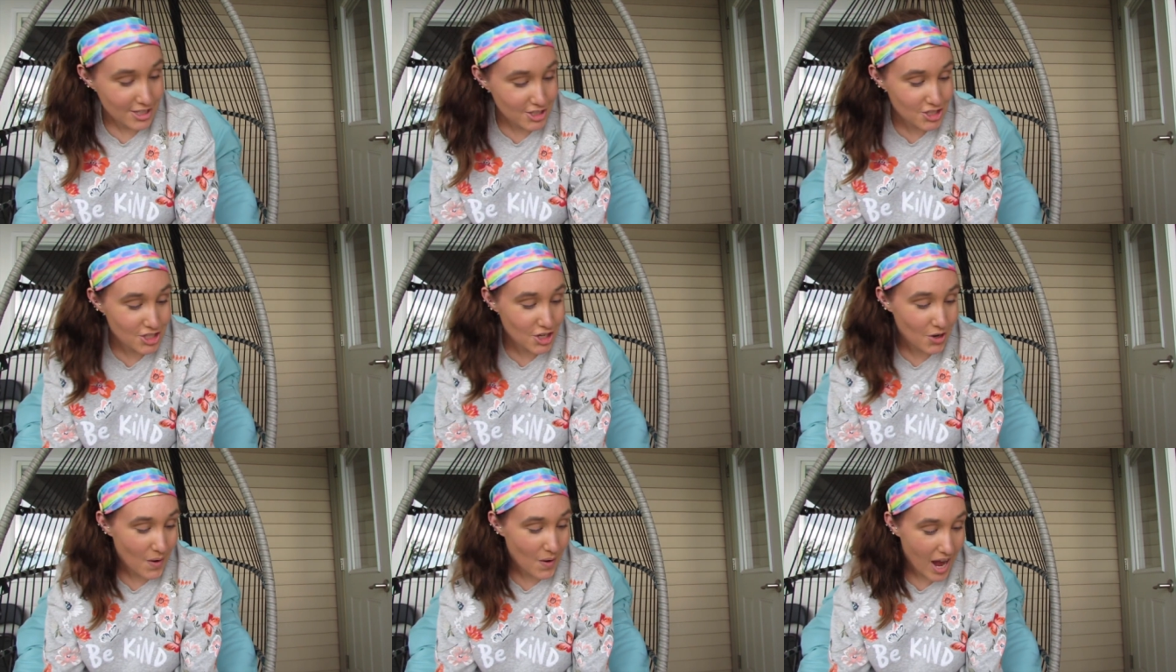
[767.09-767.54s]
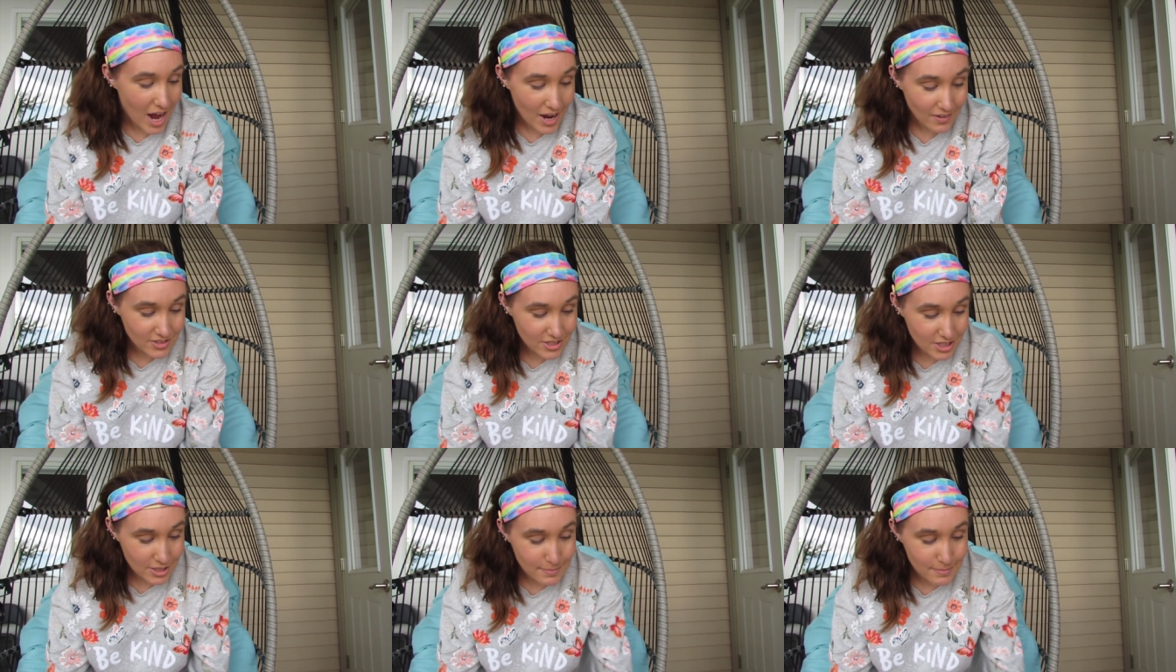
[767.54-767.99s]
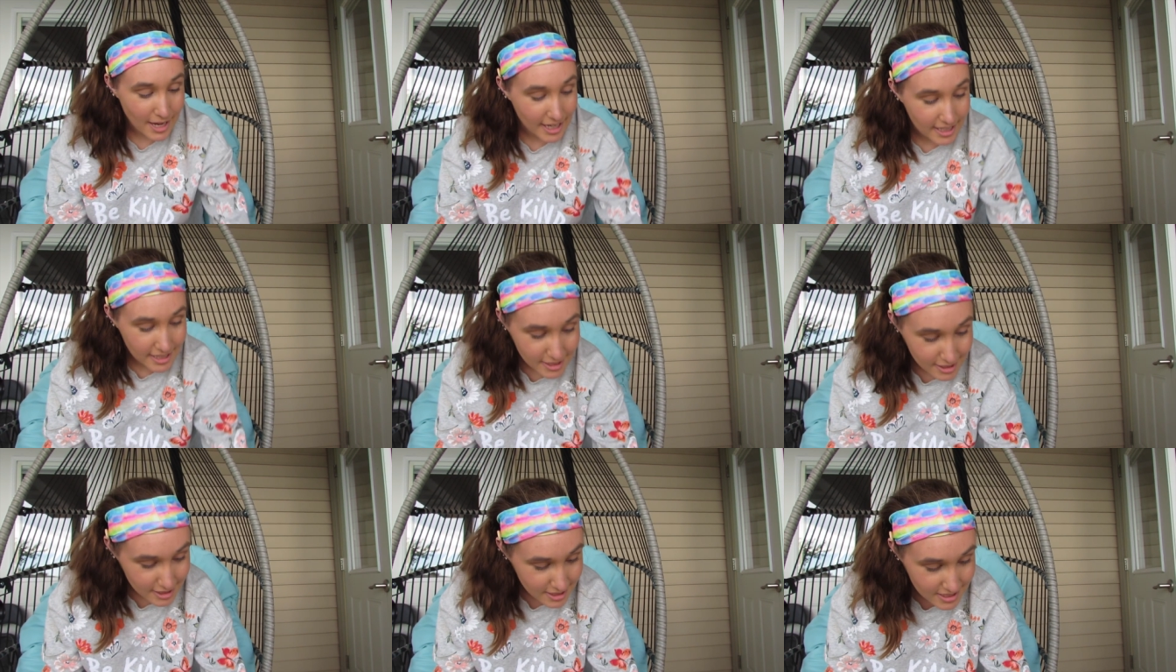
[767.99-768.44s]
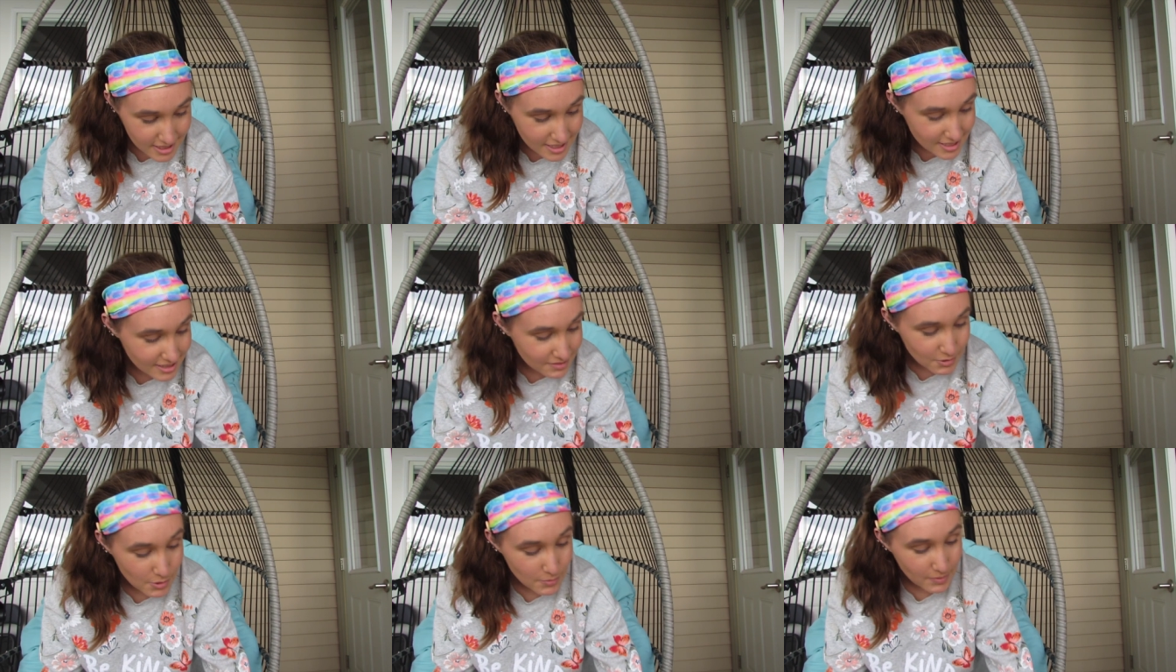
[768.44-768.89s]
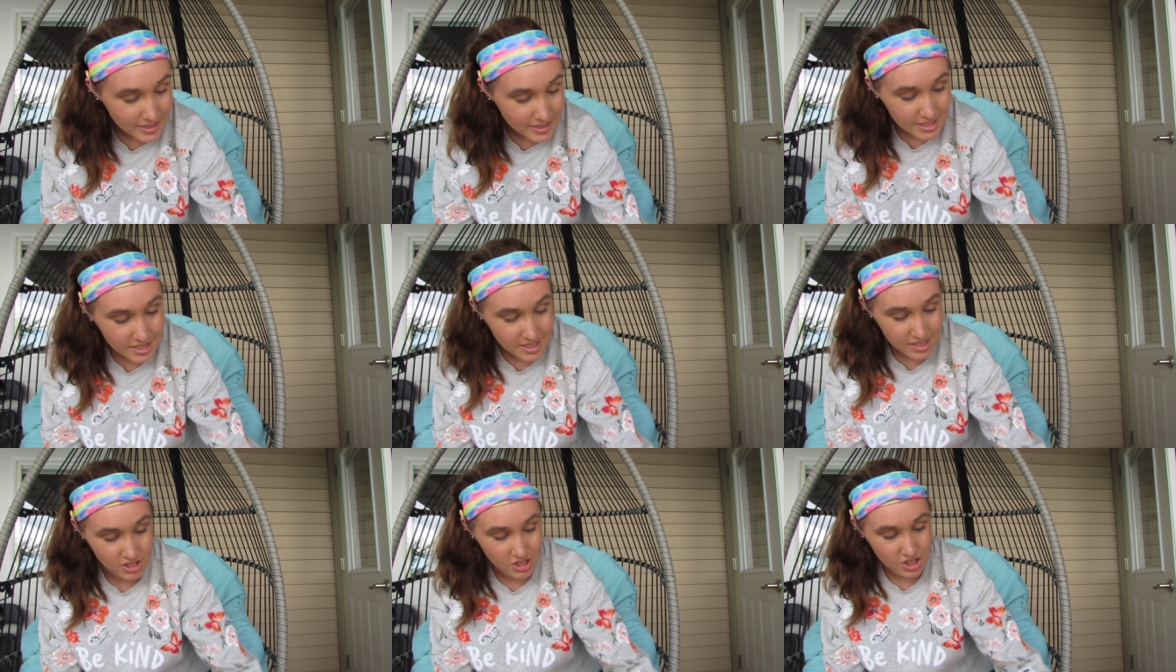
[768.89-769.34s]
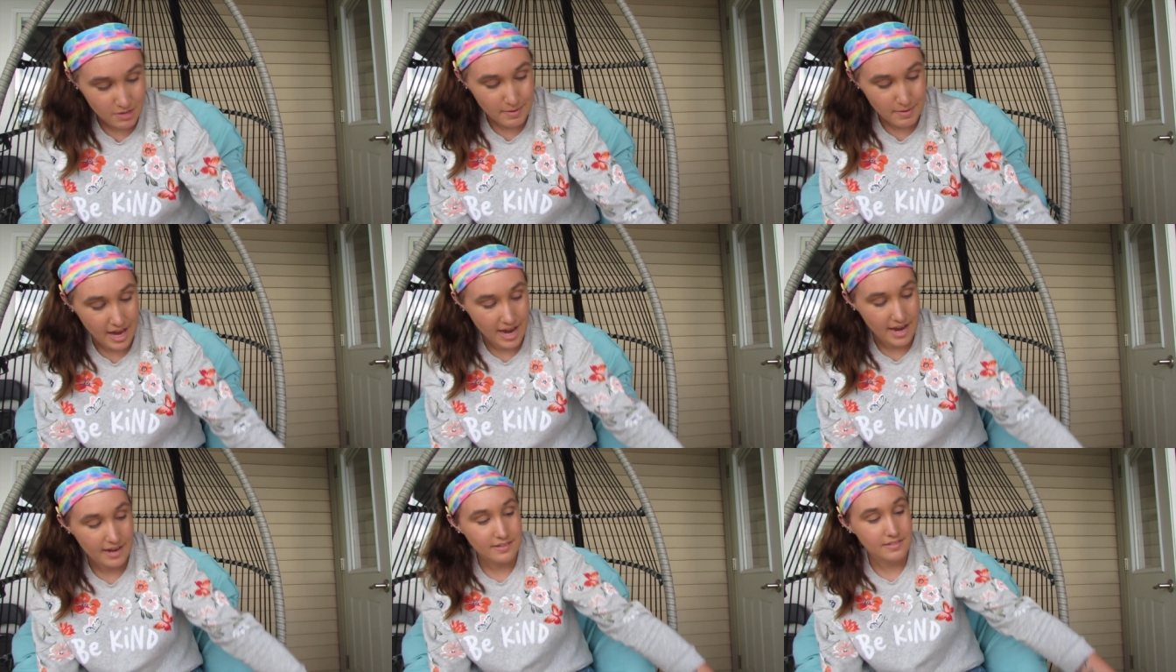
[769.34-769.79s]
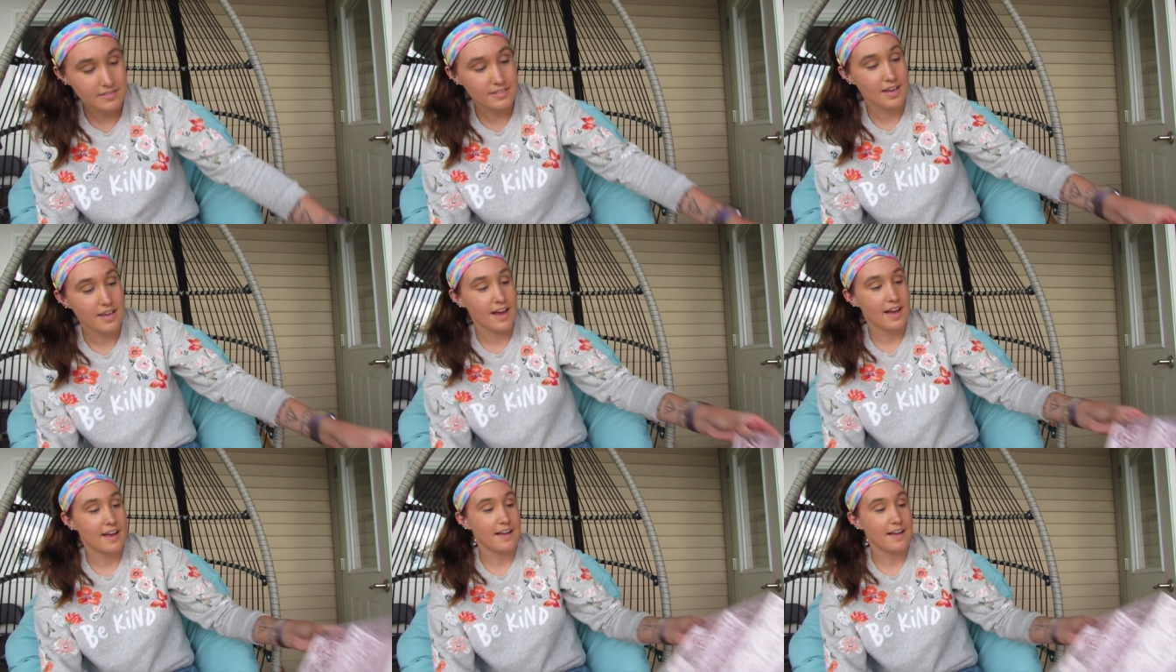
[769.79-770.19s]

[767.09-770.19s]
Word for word: So after Michael's, we went to TJ Maxx.